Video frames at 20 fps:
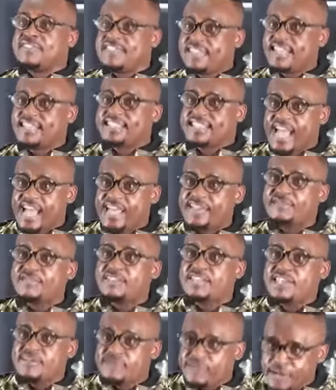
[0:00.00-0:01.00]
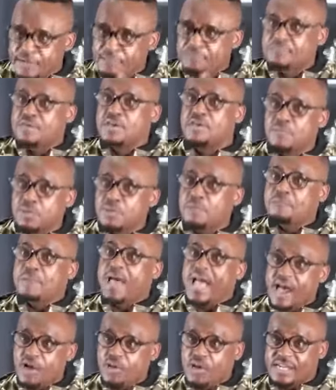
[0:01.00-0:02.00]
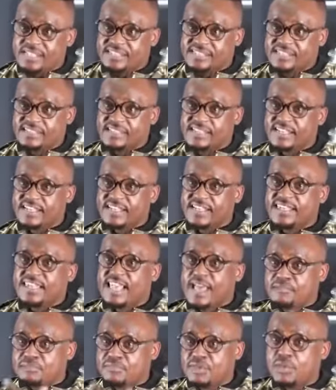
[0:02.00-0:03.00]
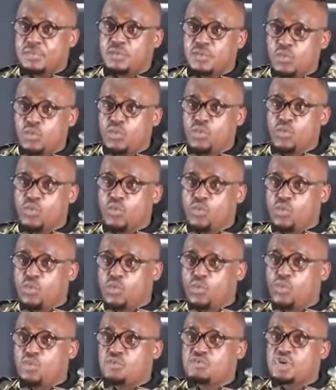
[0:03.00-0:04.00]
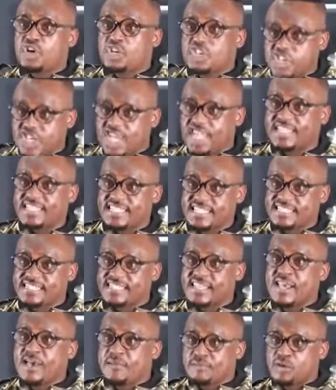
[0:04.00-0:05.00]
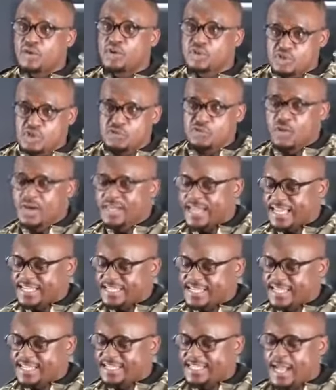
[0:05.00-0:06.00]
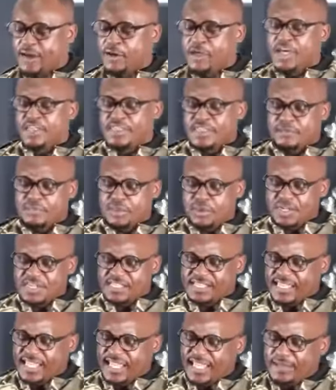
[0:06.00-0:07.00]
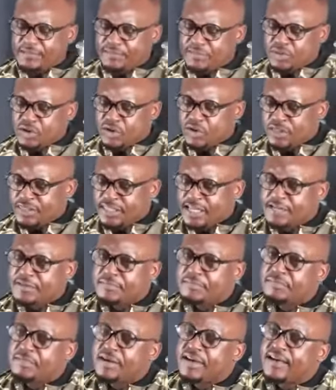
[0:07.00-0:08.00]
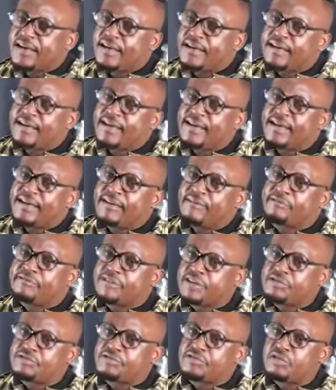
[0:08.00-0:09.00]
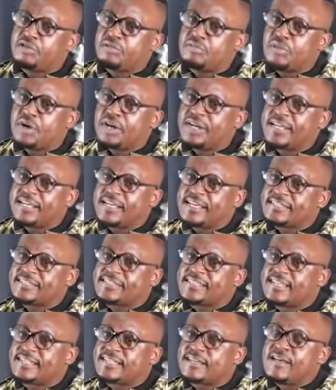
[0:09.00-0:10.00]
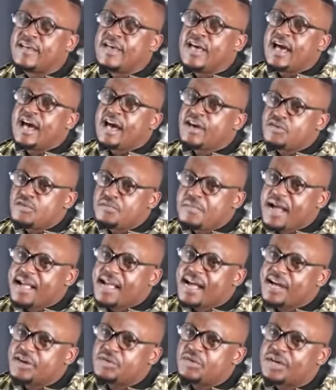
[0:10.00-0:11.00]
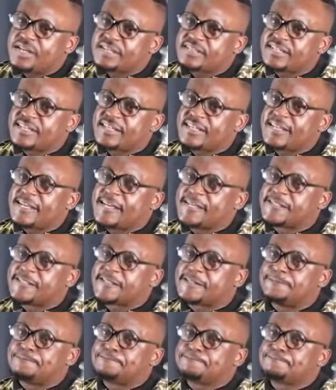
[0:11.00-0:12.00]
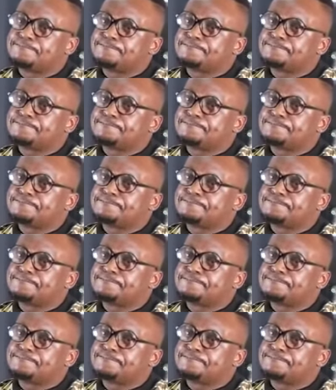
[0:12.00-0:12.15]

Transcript: Yes, I have given people powers. There are people who've got churches because of what I did. Now, the police came on that fateful morning and said, are you Makado? I said, yes.